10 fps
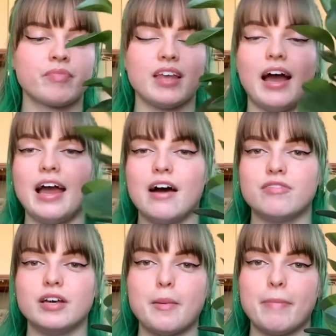I have
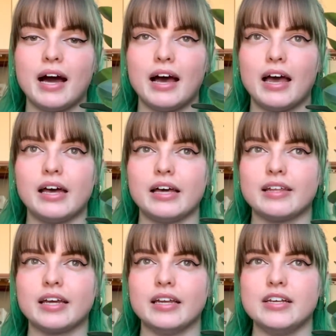it by, I think,
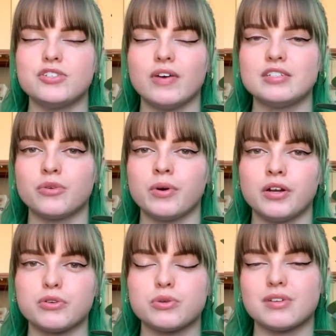an east-facing window,
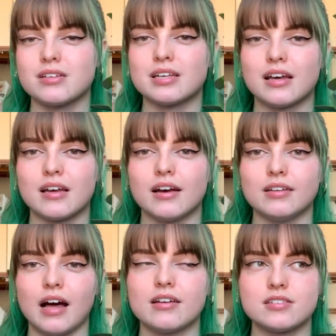so it does get a
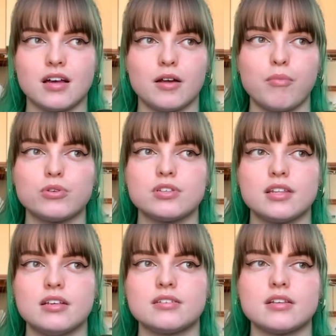lot of sun. Most of
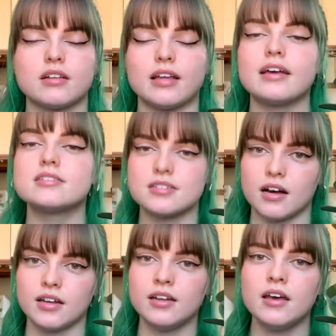these like
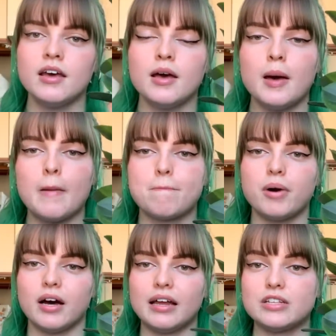sun,
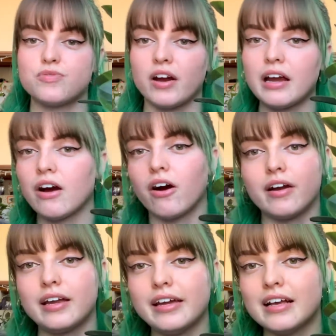but it's very
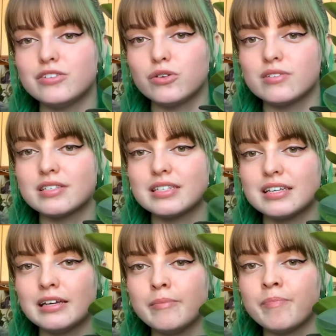hardy. As you can
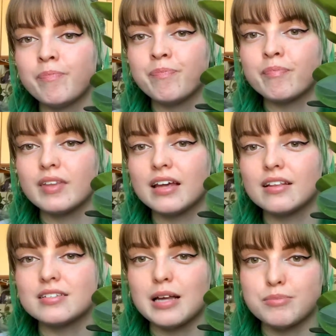see, the
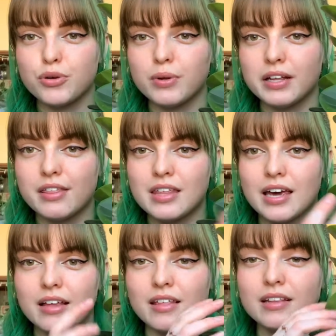stems are really
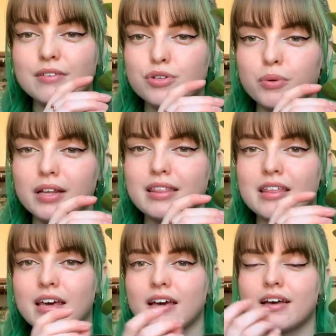thick, the leaves are really
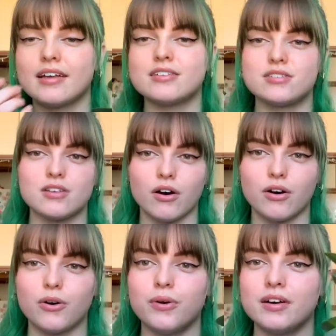thick,
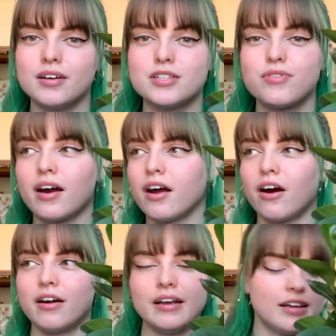so it's very
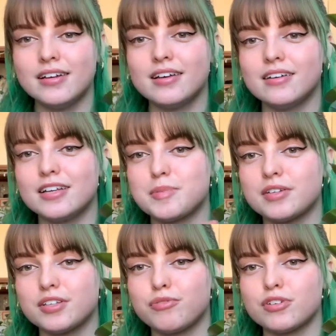hardy,
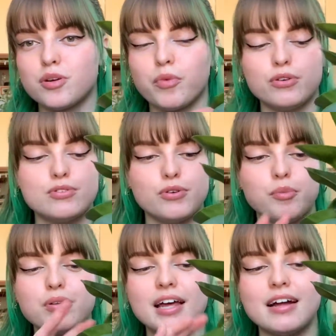especially for someone who's new to
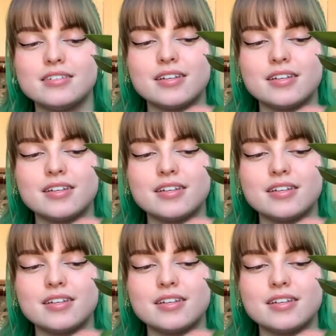plants.